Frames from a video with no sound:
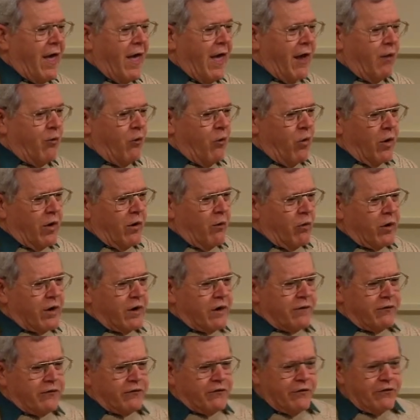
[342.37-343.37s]
And what
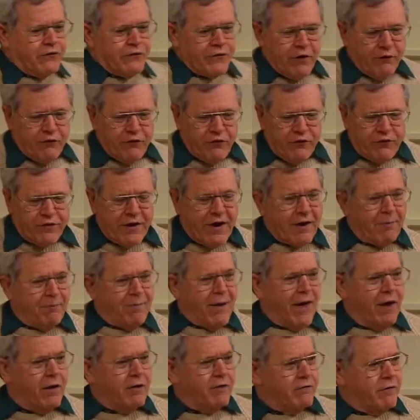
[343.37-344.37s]
it consisted of is you take a
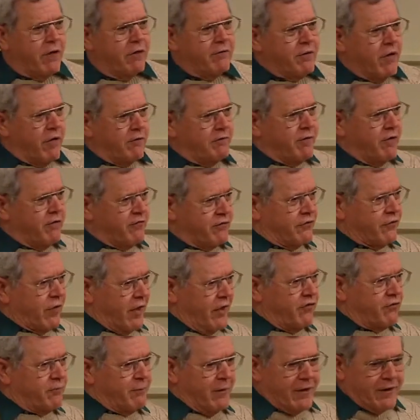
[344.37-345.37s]
pound of
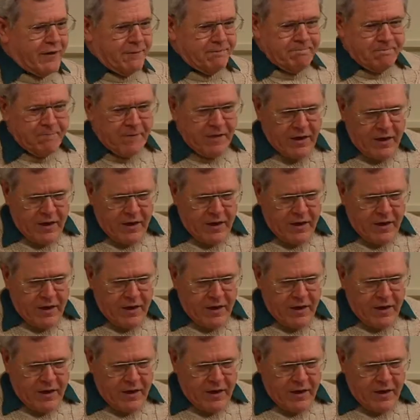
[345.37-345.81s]
sliced bacon,